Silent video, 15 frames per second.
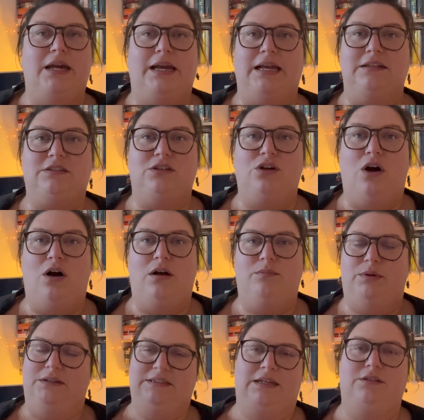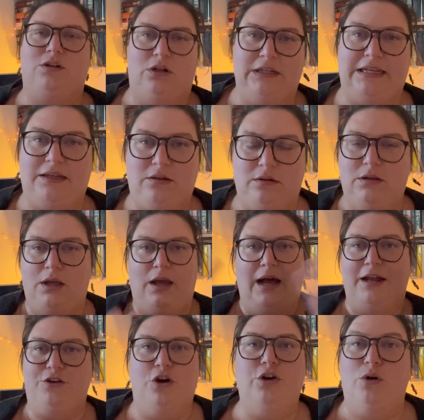It's not, well, I say it's not legal.
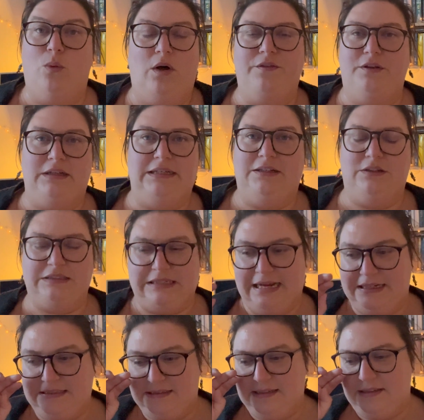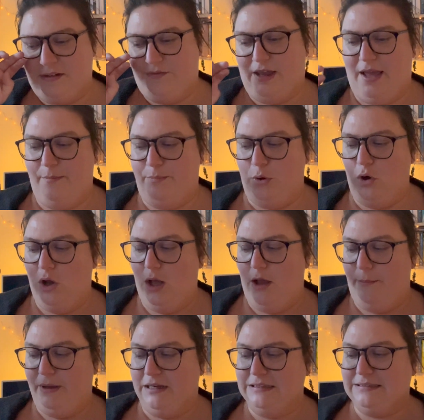I don't know what the legal status is of it, but
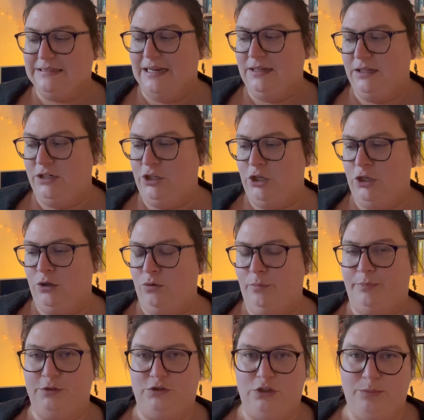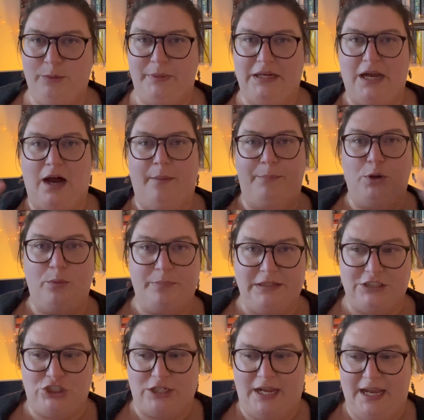because SenLinYu presumably can't
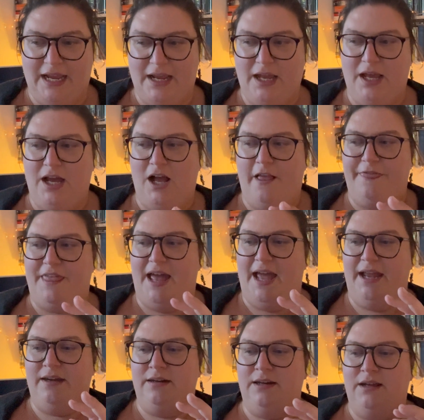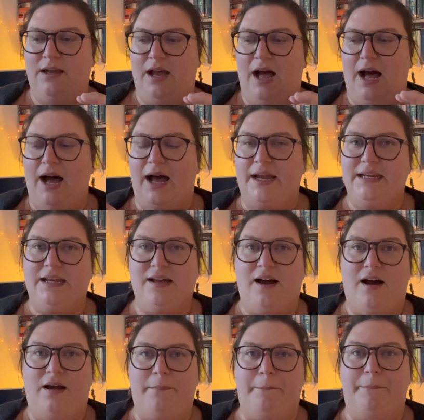publish it, then I
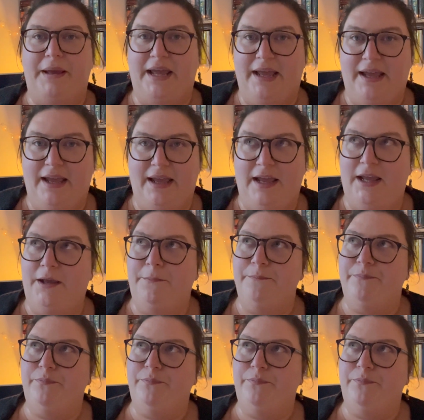can't pay